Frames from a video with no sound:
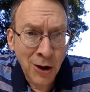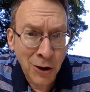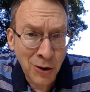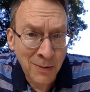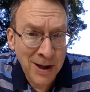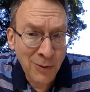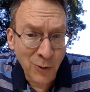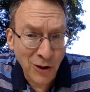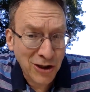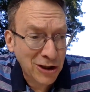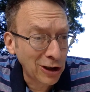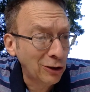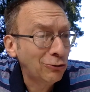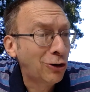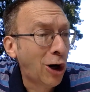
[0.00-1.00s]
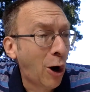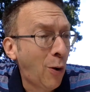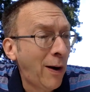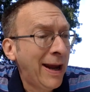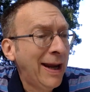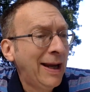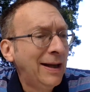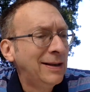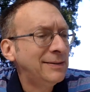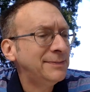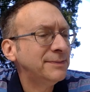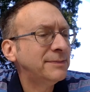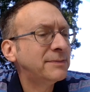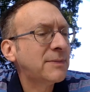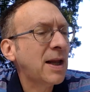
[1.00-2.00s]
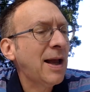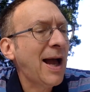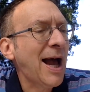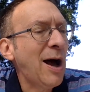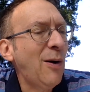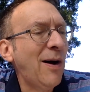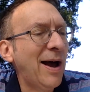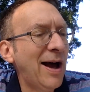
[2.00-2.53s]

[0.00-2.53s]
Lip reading: "You mean we're still going? How